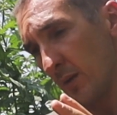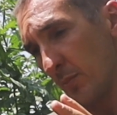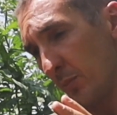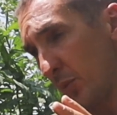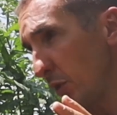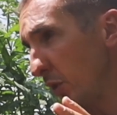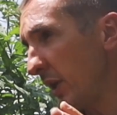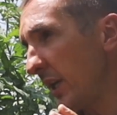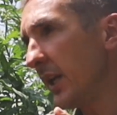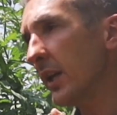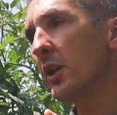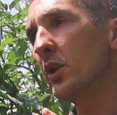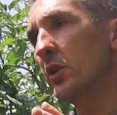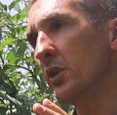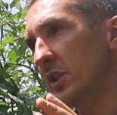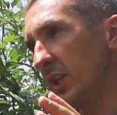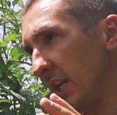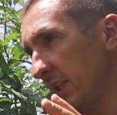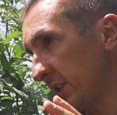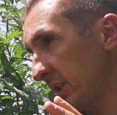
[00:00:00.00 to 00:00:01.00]
pruning,
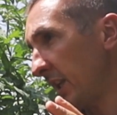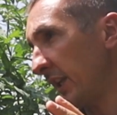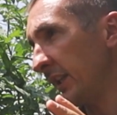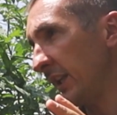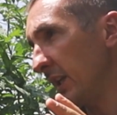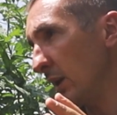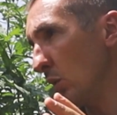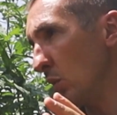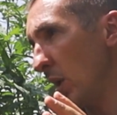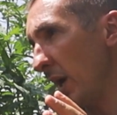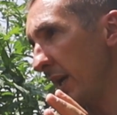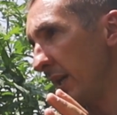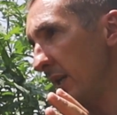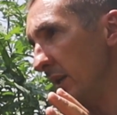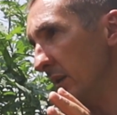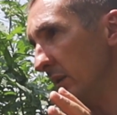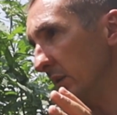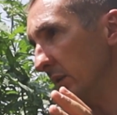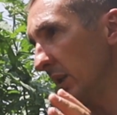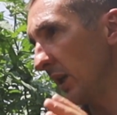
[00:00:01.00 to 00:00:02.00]
you're just cutting away
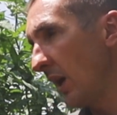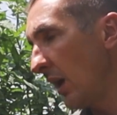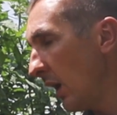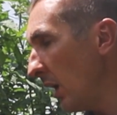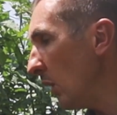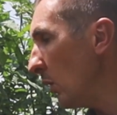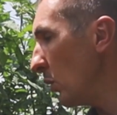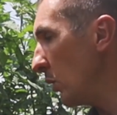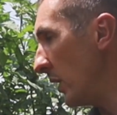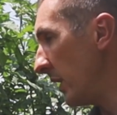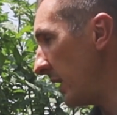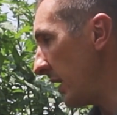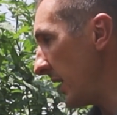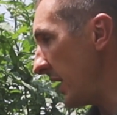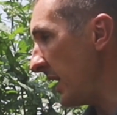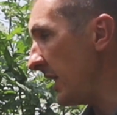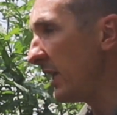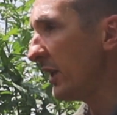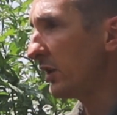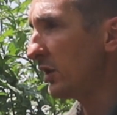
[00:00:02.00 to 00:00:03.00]
yield. With the
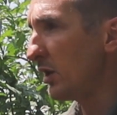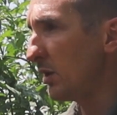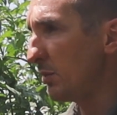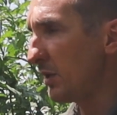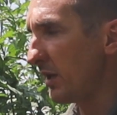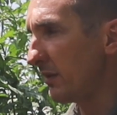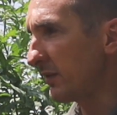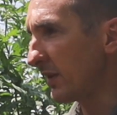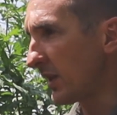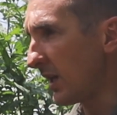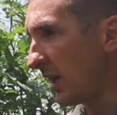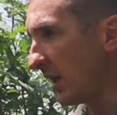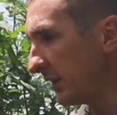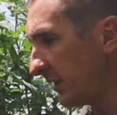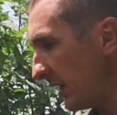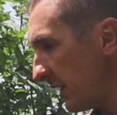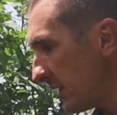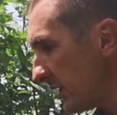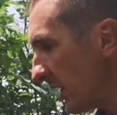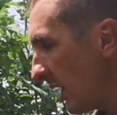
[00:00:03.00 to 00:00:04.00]
indeterminate
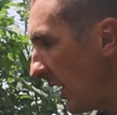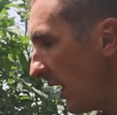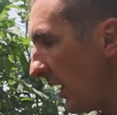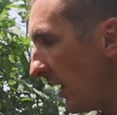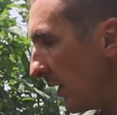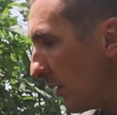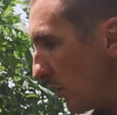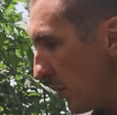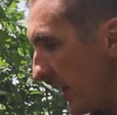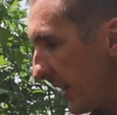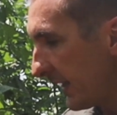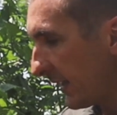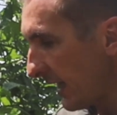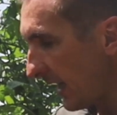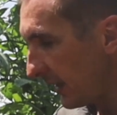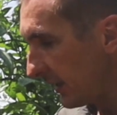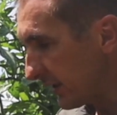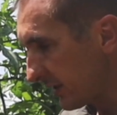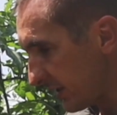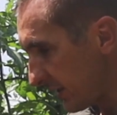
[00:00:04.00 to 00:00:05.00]
varieties, we
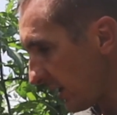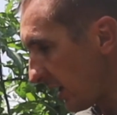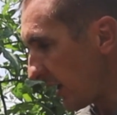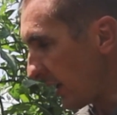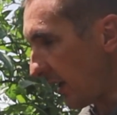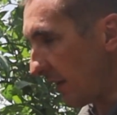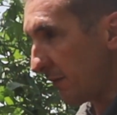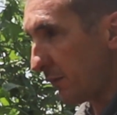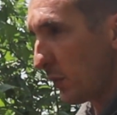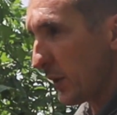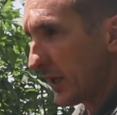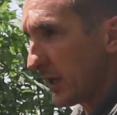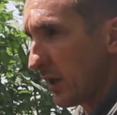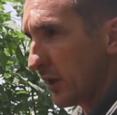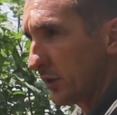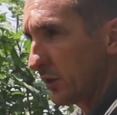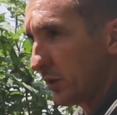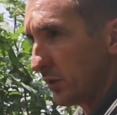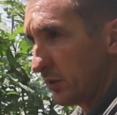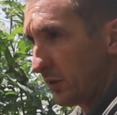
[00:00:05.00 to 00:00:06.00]
can decide if we're
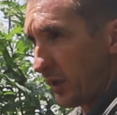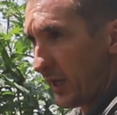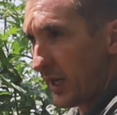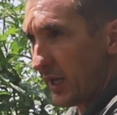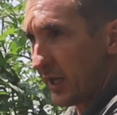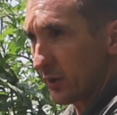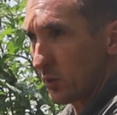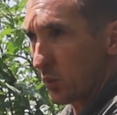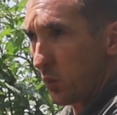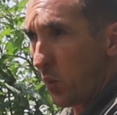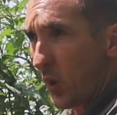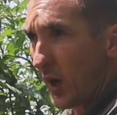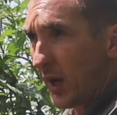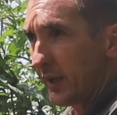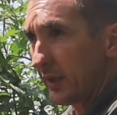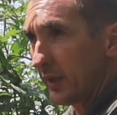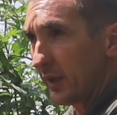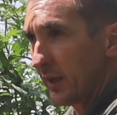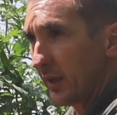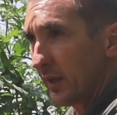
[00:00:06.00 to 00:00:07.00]
going to trellis
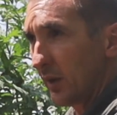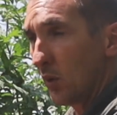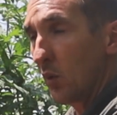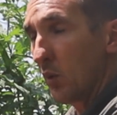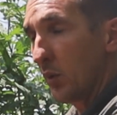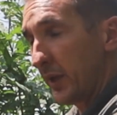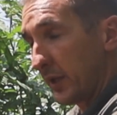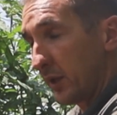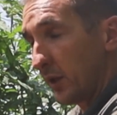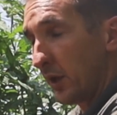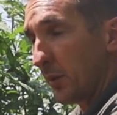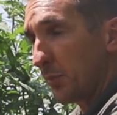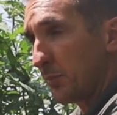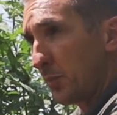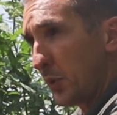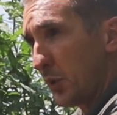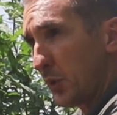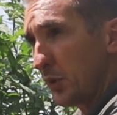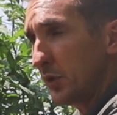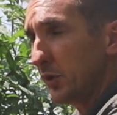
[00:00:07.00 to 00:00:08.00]
one or we're going to
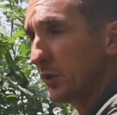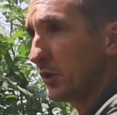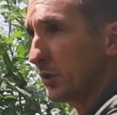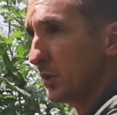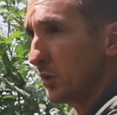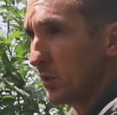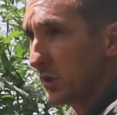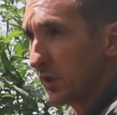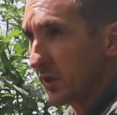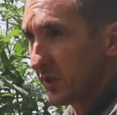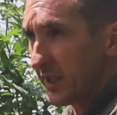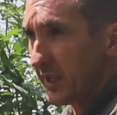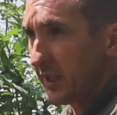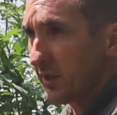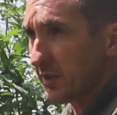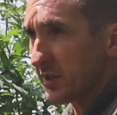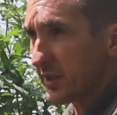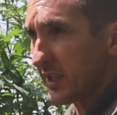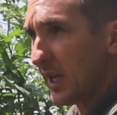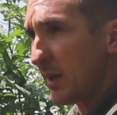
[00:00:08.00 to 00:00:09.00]
prune to
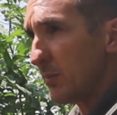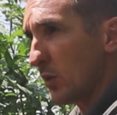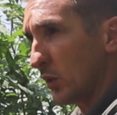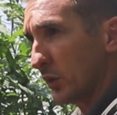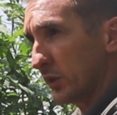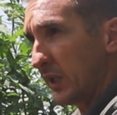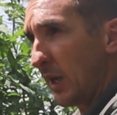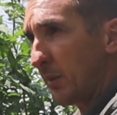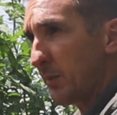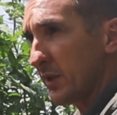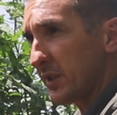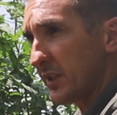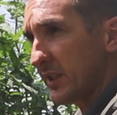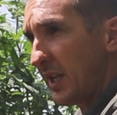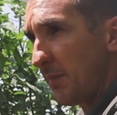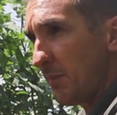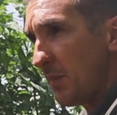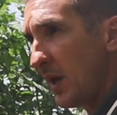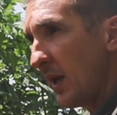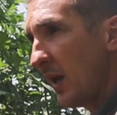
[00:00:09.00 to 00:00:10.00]
single stem or double
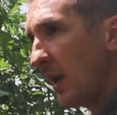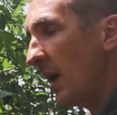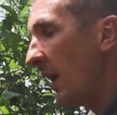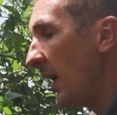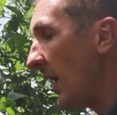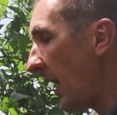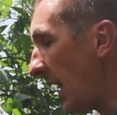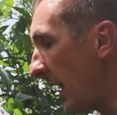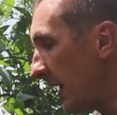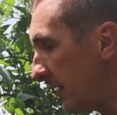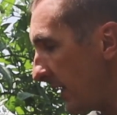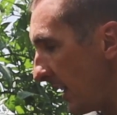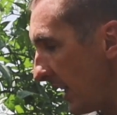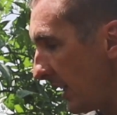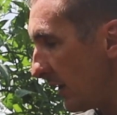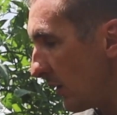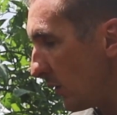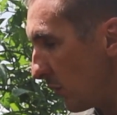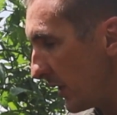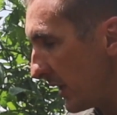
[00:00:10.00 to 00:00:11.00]
stem, and
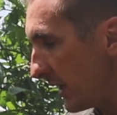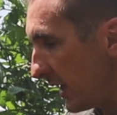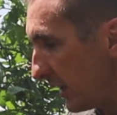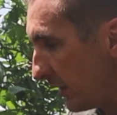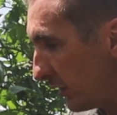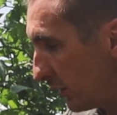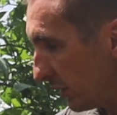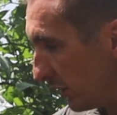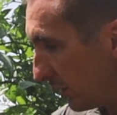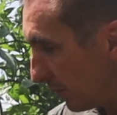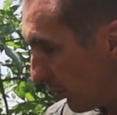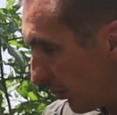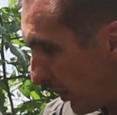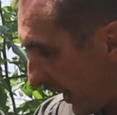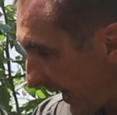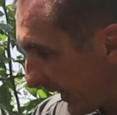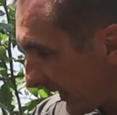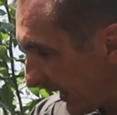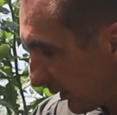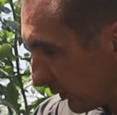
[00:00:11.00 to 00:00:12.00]
then we need to
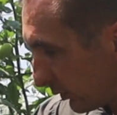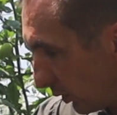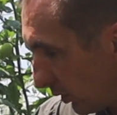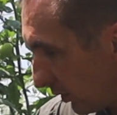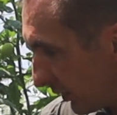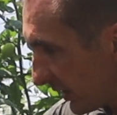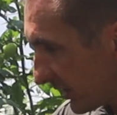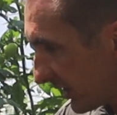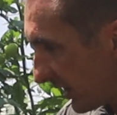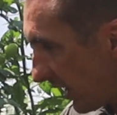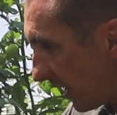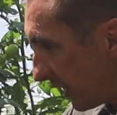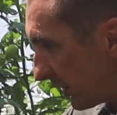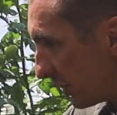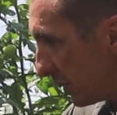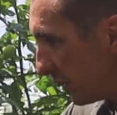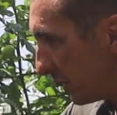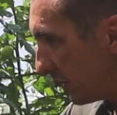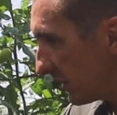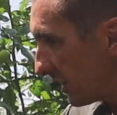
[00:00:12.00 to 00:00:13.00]
break out all the
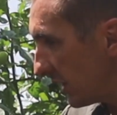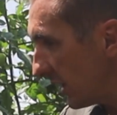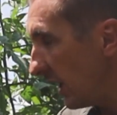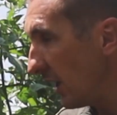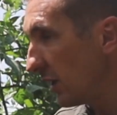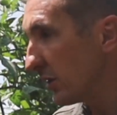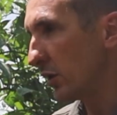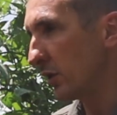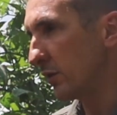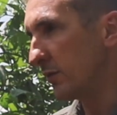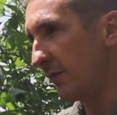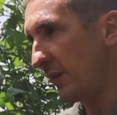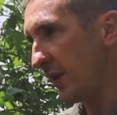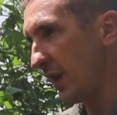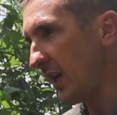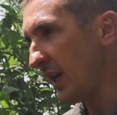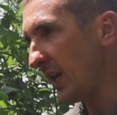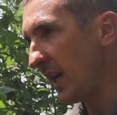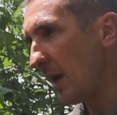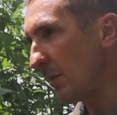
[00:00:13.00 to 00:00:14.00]
side shoots. So it's
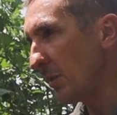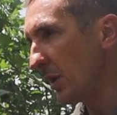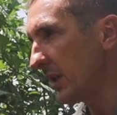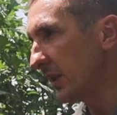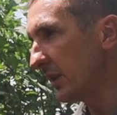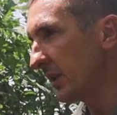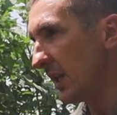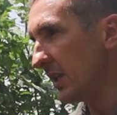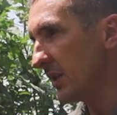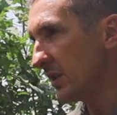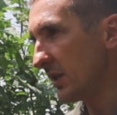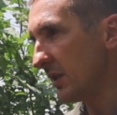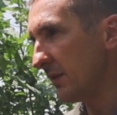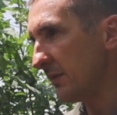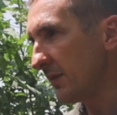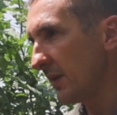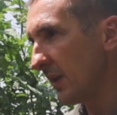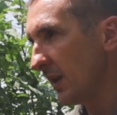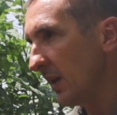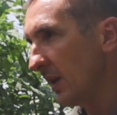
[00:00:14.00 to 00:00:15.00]
very labor
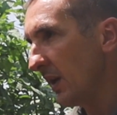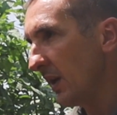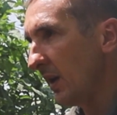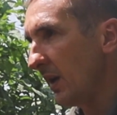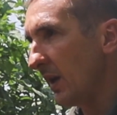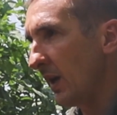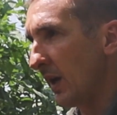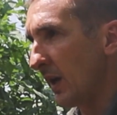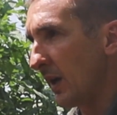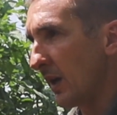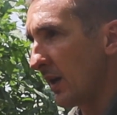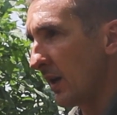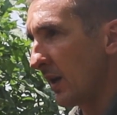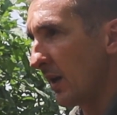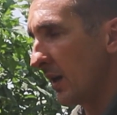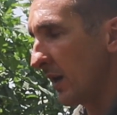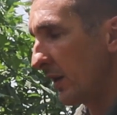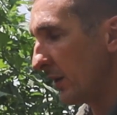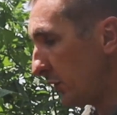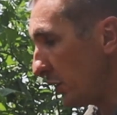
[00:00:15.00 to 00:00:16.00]
intensive
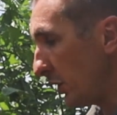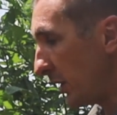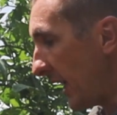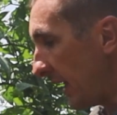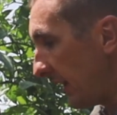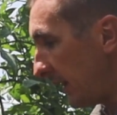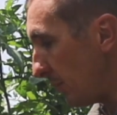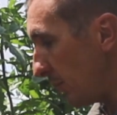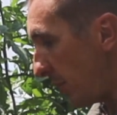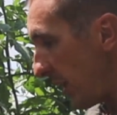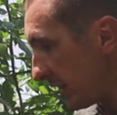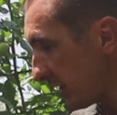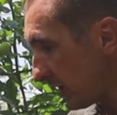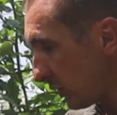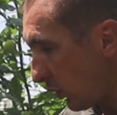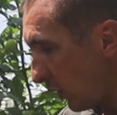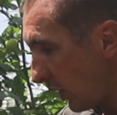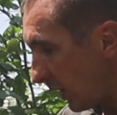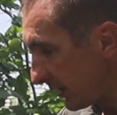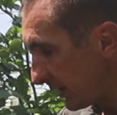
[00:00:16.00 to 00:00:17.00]
to get the
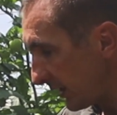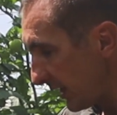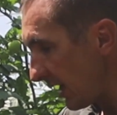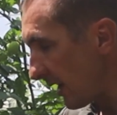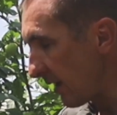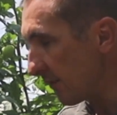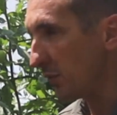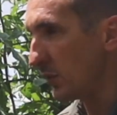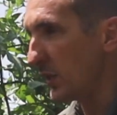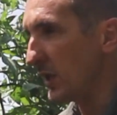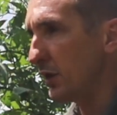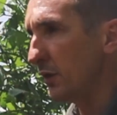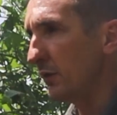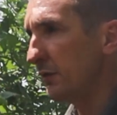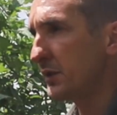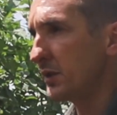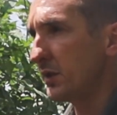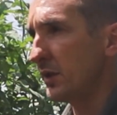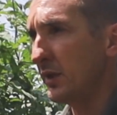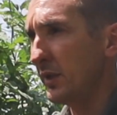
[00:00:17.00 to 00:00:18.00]
best quality. If we
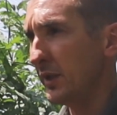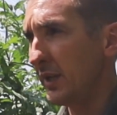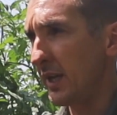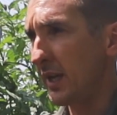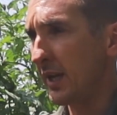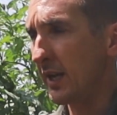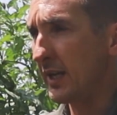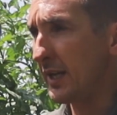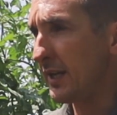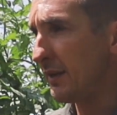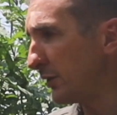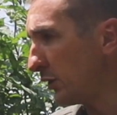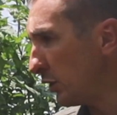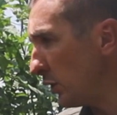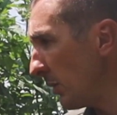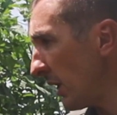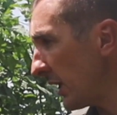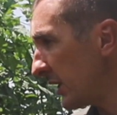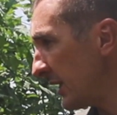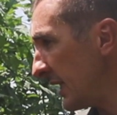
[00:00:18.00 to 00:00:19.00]
leave
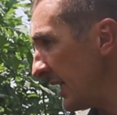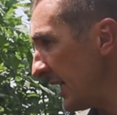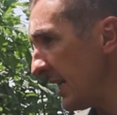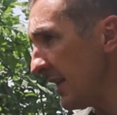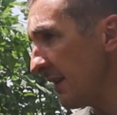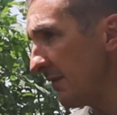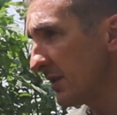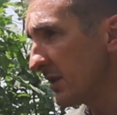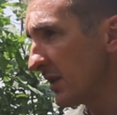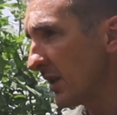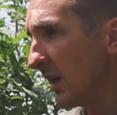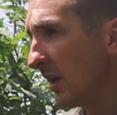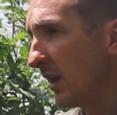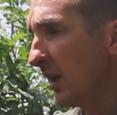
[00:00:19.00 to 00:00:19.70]
too much leaves,